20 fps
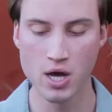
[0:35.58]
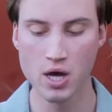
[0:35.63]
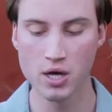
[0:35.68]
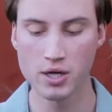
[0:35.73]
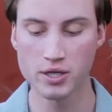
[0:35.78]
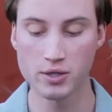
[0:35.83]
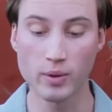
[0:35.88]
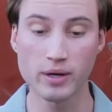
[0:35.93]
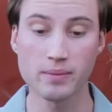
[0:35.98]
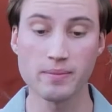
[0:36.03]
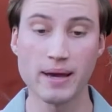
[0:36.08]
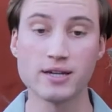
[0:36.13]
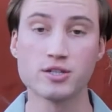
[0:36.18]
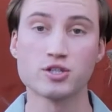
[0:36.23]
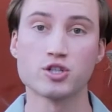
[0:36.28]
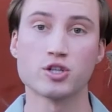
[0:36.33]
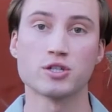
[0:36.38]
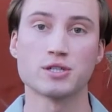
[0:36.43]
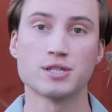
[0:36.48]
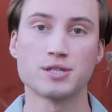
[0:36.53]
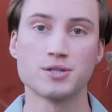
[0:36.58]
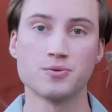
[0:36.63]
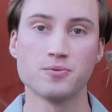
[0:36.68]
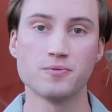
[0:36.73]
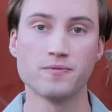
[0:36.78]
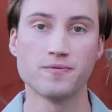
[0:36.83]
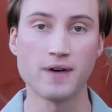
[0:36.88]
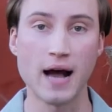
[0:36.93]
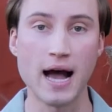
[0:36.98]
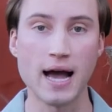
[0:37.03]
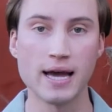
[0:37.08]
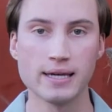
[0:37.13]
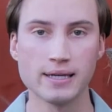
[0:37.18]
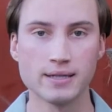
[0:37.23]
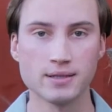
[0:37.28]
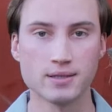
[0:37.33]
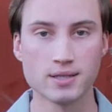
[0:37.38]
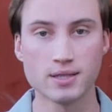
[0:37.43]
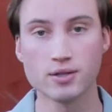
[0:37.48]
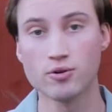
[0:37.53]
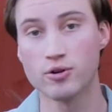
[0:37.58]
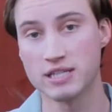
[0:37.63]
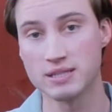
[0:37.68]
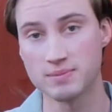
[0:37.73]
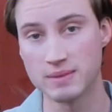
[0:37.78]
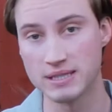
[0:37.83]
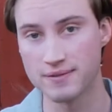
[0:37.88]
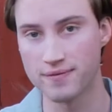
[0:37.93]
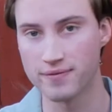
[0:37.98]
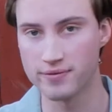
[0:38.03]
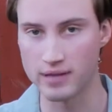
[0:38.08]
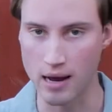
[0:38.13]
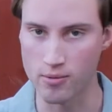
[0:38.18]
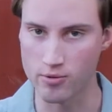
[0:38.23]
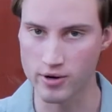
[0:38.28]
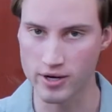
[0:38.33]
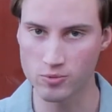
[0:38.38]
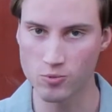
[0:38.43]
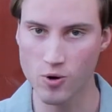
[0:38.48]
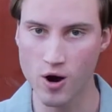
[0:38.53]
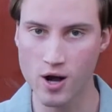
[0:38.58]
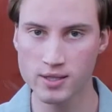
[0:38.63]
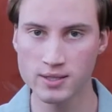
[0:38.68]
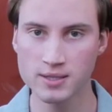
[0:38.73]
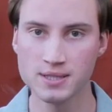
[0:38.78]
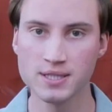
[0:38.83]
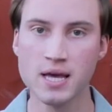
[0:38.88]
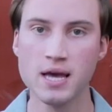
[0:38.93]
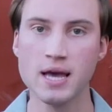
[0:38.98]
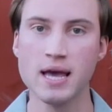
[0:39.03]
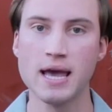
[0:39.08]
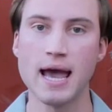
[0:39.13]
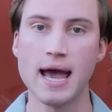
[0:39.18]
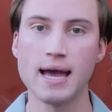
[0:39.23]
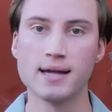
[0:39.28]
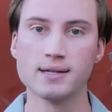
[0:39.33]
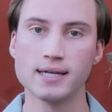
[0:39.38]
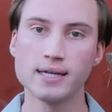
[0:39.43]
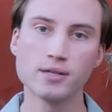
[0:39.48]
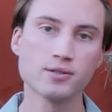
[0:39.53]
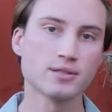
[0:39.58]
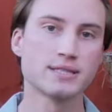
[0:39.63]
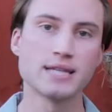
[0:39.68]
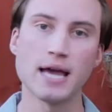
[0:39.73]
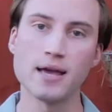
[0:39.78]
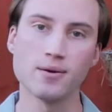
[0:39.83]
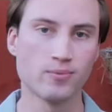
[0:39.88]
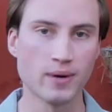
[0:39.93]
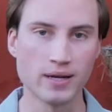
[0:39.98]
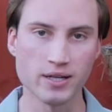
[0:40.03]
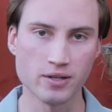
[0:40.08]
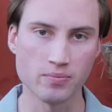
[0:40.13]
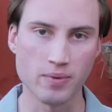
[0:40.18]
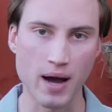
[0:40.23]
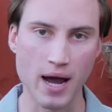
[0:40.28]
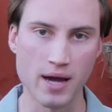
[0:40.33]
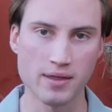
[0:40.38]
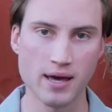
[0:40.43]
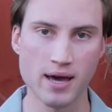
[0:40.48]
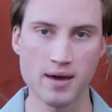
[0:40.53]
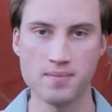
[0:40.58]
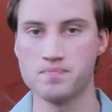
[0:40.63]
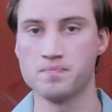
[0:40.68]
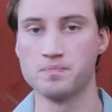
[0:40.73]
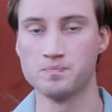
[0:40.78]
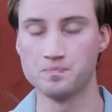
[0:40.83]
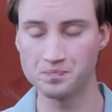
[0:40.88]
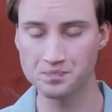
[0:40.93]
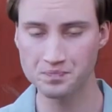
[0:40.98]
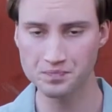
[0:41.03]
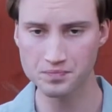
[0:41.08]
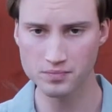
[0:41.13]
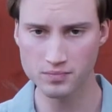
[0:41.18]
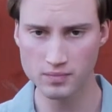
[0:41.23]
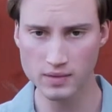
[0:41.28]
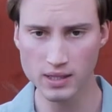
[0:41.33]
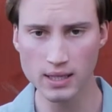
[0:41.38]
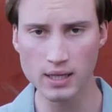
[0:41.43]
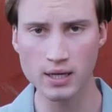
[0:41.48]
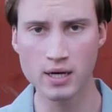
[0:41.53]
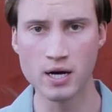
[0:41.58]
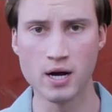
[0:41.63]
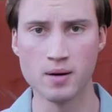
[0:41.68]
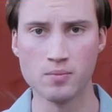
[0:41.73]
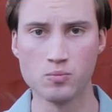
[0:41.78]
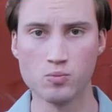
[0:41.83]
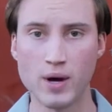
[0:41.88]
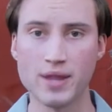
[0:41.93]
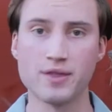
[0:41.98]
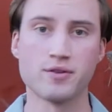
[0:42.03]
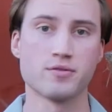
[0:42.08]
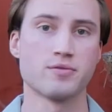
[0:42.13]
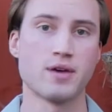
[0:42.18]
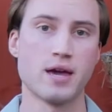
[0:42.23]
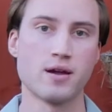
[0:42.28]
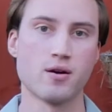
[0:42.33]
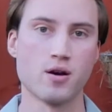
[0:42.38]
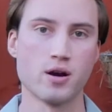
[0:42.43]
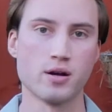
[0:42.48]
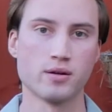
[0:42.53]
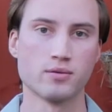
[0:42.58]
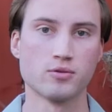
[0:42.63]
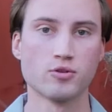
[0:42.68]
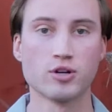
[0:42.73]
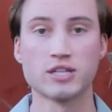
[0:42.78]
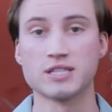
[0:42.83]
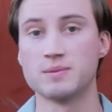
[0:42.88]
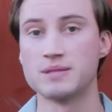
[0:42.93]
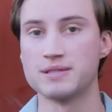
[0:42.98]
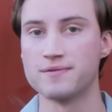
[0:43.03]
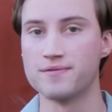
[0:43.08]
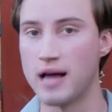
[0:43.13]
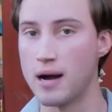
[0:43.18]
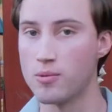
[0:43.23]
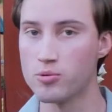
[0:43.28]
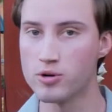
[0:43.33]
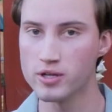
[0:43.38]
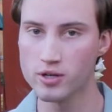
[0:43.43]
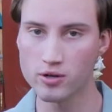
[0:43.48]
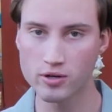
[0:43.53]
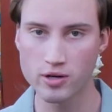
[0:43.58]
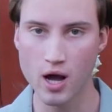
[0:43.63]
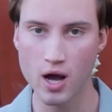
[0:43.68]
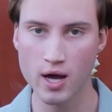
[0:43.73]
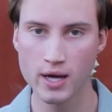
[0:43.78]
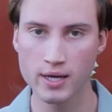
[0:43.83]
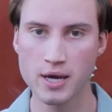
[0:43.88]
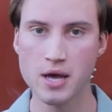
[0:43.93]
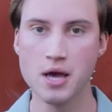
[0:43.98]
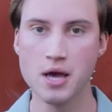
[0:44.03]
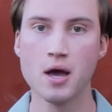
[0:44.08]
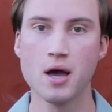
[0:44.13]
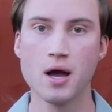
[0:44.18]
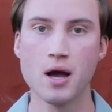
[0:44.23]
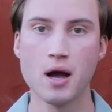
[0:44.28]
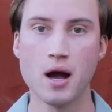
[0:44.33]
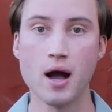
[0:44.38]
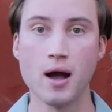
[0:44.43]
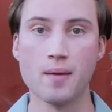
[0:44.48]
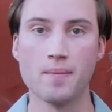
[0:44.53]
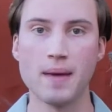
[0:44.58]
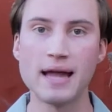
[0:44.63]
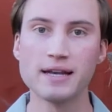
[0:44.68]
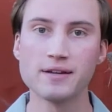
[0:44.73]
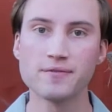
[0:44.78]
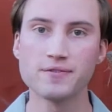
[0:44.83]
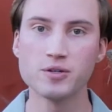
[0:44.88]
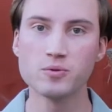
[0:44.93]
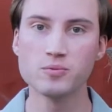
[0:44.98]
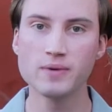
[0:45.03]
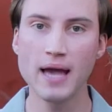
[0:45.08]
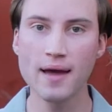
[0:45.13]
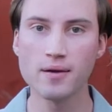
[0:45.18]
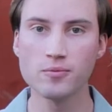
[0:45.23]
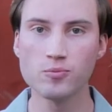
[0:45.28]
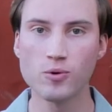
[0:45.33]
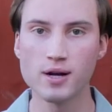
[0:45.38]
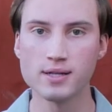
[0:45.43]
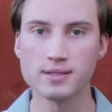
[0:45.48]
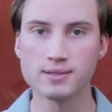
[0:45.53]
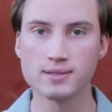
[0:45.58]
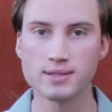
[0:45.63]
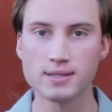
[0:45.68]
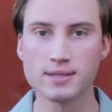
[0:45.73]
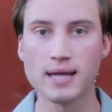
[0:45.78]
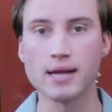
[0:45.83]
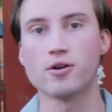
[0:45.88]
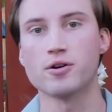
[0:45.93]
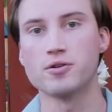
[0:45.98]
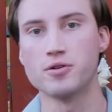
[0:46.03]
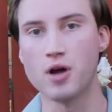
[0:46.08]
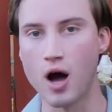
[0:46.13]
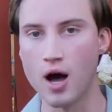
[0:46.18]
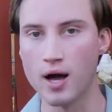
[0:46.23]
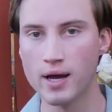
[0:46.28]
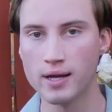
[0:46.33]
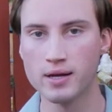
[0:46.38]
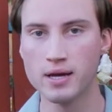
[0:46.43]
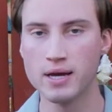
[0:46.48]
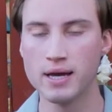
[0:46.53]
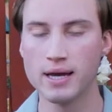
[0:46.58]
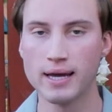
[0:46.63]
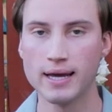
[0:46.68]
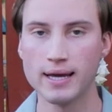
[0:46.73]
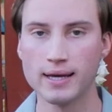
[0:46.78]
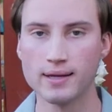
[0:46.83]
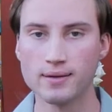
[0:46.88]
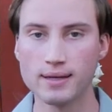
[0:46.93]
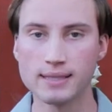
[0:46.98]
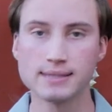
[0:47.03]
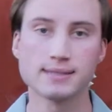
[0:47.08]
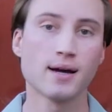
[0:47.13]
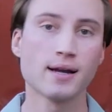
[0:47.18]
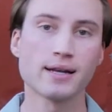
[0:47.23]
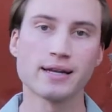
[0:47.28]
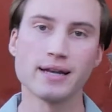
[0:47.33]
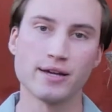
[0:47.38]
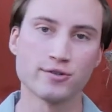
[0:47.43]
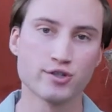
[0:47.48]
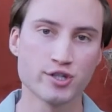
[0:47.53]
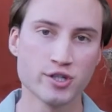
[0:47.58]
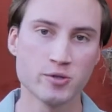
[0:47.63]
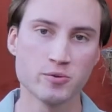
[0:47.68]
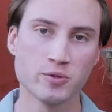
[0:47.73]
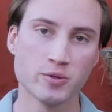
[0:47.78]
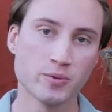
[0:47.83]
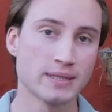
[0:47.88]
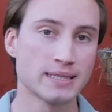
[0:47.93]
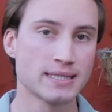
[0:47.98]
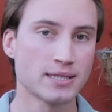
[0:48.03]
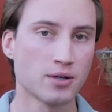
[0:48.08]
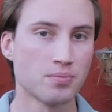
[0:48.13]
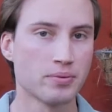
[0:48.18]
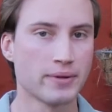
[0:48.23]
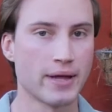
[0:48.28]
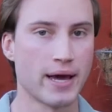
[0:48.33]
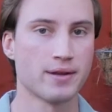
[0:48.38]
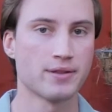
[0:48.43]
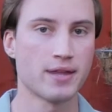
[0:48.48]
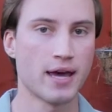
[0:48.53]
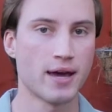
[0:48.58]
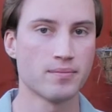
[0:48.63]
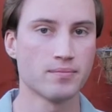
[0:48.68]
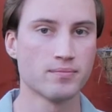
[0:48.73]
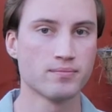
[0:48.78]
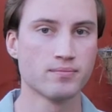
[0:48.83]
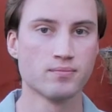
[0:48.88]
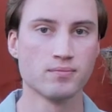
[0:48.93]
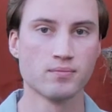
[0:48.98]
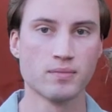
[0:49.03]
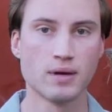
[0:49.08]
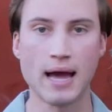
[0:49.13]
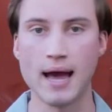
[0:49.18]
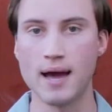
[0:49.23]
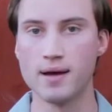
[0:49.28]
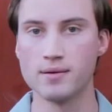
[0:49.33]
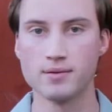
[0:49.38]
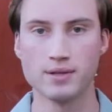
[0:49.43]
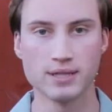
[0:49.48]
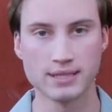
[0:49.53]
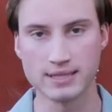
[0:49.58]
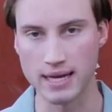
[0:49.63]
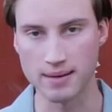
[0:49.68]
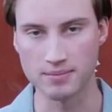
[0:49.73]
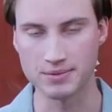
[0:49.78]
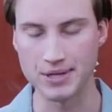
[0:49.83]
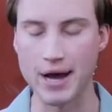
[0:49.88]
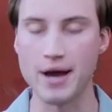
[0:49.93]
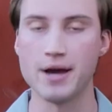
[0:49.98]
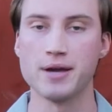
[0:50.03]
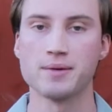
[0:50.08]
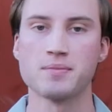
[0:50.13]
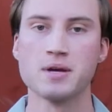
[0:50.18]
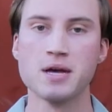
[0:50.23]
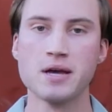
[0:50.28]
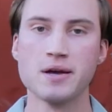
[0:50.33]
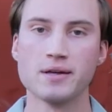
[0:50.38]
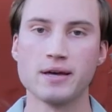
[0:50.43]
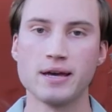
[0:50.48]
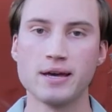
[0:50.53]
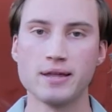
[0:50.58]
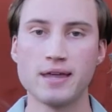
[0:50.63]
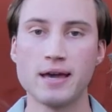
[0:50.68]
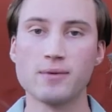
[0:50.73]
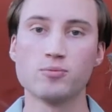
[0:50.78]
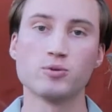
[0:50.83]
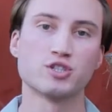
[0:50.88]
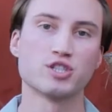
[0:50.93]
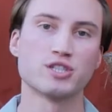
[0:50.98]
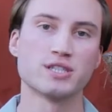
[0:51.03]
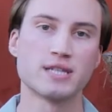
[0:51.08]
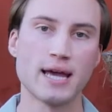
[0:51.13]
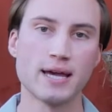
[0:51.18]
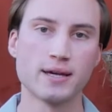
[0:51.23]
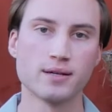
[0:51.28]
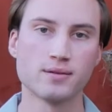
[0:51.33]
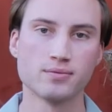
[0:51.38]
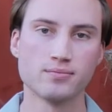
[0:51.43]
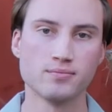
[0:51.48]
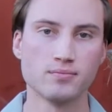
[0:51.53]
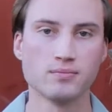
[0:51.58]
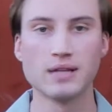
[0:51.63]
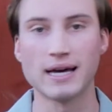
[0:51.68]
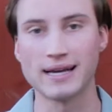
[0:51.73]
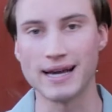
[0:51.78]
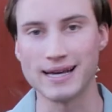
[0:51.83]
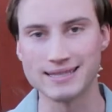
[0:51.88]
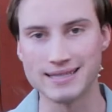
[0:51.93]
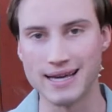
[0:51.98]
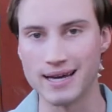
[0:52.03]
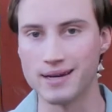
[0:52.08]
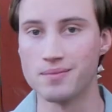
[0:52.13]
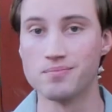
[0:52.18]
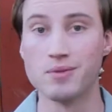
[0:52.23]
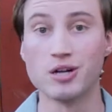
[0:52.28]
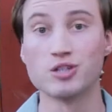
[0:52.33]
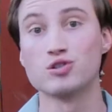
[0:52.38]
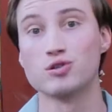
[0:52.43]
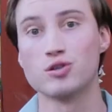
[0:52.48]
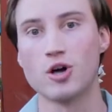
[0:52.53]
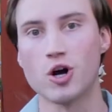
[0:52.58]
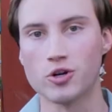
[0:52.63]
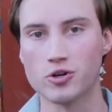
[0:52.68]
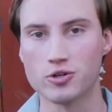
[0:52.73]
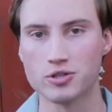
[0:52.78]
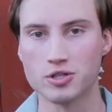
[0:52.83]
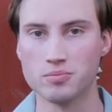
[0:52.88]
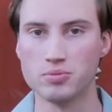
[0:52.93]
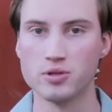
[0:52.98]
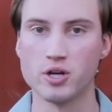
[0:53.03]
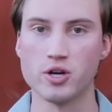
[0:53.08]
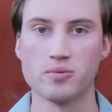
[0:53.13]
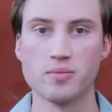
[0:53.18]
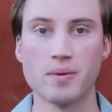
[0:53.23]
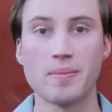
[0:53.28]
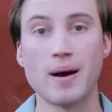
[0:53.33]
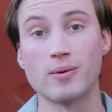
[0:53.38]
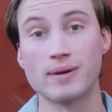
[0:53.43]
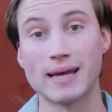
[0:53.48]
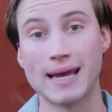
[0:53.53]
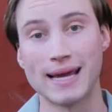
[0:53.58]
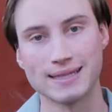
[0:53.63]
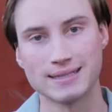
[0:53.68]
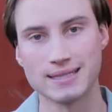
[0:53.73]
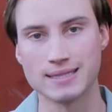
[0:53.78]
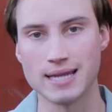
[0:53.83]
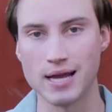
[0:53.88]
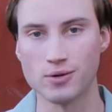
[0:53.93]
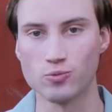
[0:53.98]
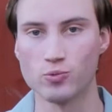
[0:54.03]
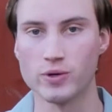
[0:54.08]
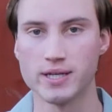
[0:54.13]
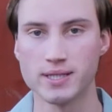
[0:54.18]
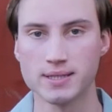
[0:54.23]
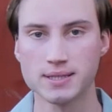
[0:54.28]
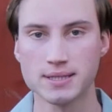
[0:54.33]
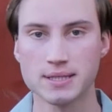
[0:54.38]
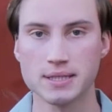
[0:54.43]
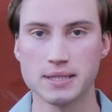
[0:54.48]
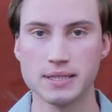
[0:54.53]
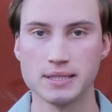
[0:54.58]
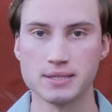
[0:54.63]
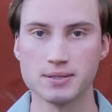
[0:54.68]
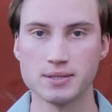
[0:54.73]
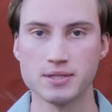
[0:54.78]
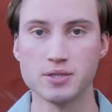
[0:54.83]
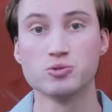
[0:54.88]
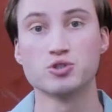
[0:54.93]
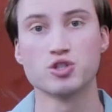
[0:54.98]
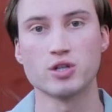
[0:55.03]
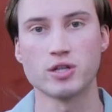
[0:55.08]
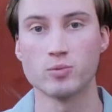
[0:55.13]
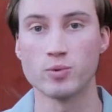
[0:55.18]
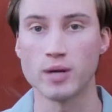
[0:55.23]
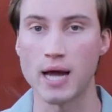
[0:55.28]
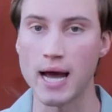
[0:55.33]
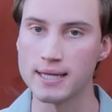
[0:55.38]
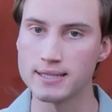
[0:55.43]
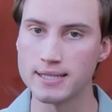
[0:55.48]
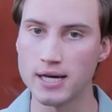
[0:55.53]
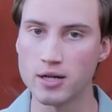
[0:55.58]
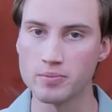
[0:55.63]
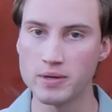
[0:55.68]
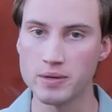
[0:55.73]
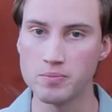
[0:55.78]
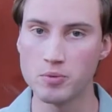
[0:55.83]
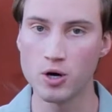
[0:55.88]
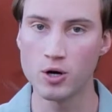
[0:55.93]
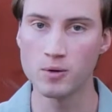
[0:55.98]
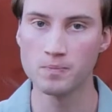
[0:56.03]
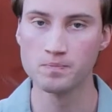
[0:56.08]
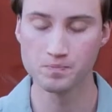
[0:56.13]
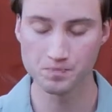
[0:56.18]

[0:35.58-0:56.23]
you want to make sure to find Christmas flowering ones, and it'll say when you buy them whether they are Christmas flowering or not. And if you get ones that are not, it is not an issue. You can still plant them at the same time. They will just take, like I said, much longer to bloom. About 8 to 10 weeks is usually what I tell people.